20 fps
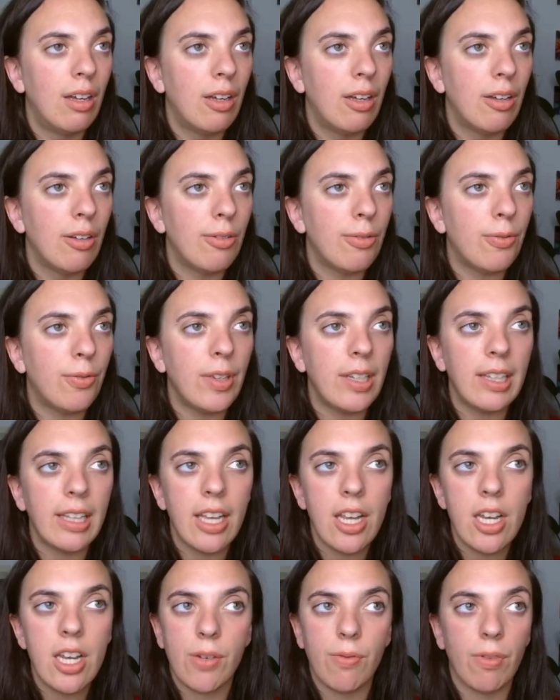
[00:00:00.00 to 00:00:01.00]

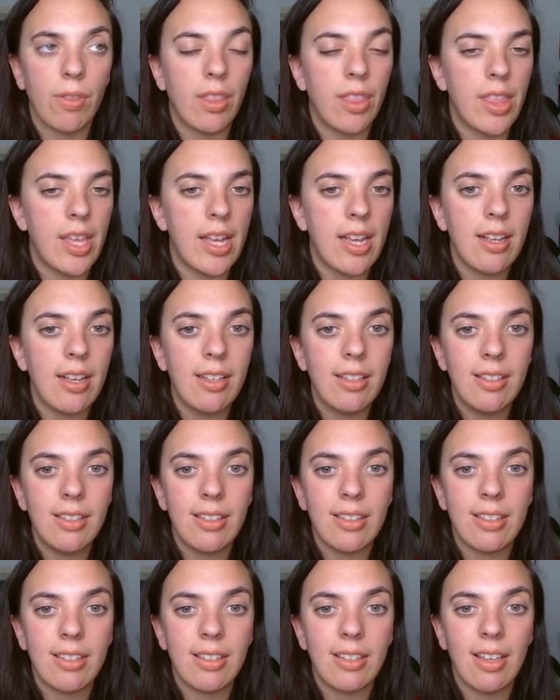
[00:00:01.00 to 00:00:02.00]
feeling different
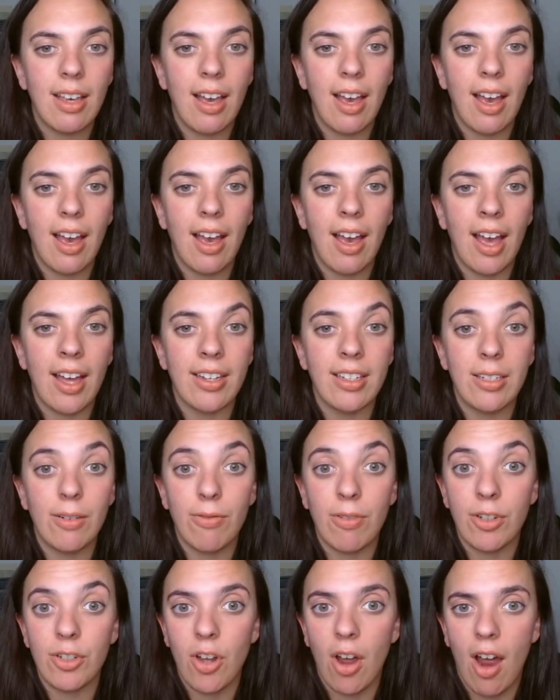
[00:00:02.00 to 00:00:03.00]
things at
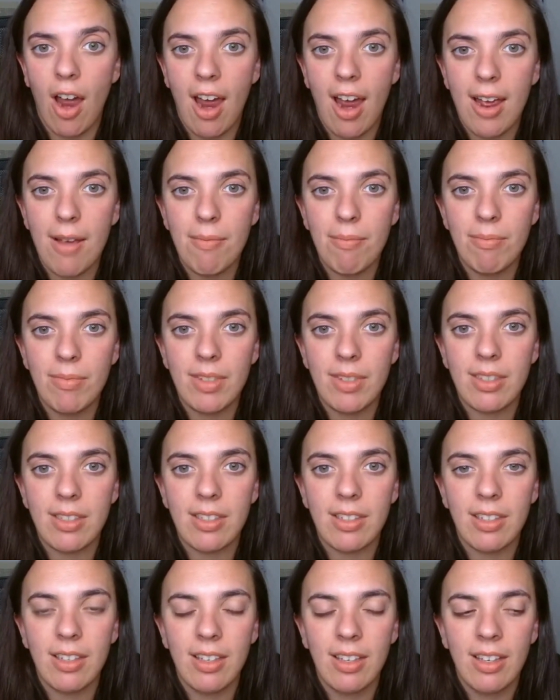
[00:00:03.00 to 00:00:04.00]
different
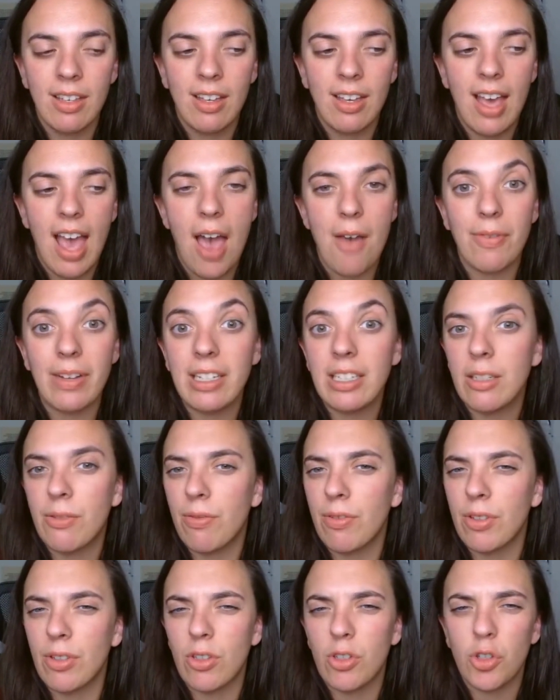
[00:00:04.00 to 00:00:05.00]
times, having
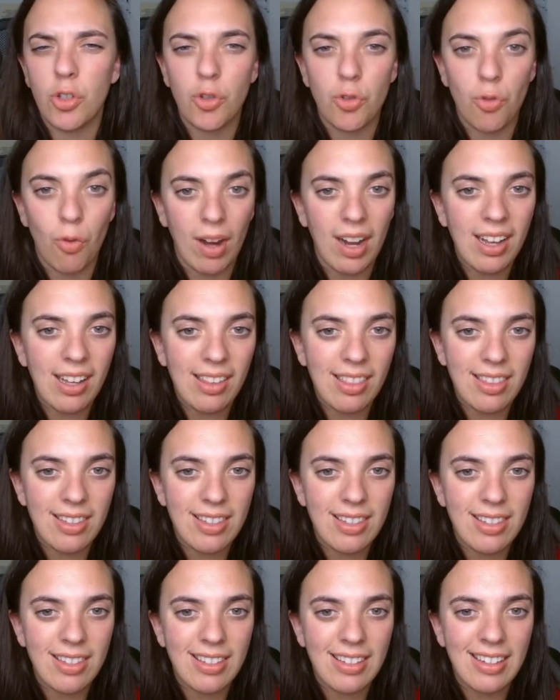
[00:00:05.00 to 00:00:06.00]
different
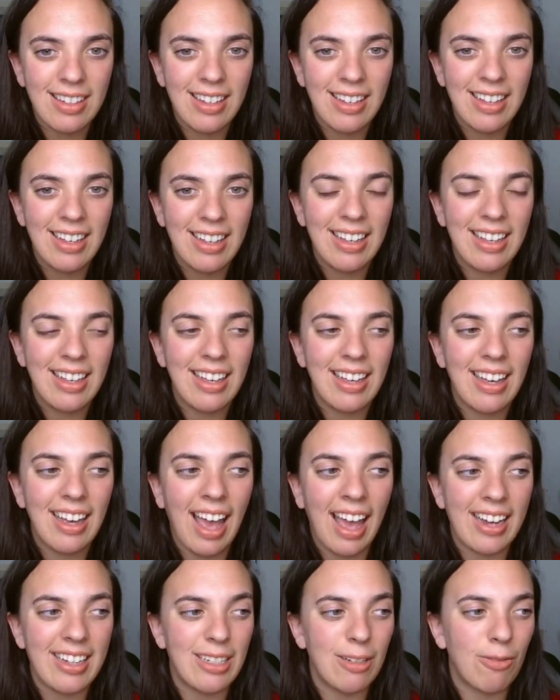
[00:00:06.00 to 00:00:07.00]
strengths
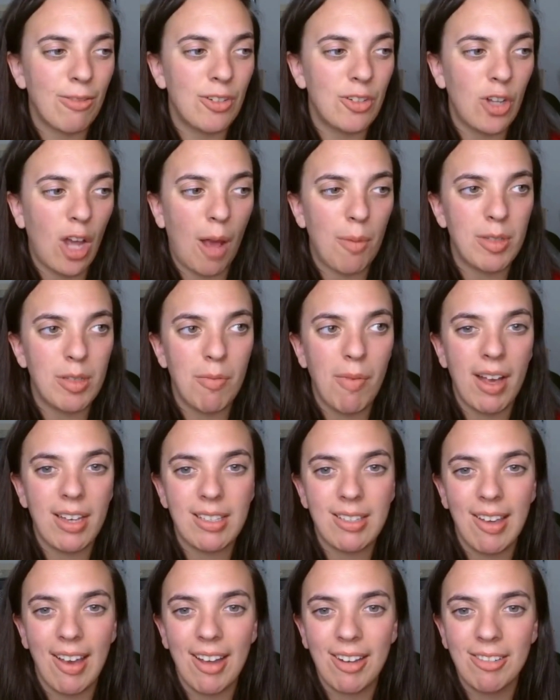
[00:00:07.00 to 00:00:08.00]
at different times in my
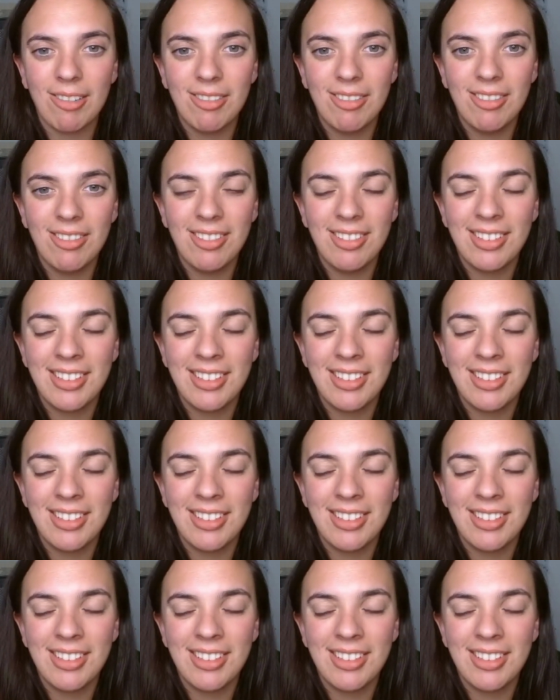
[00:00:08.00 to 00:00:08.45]
cycle.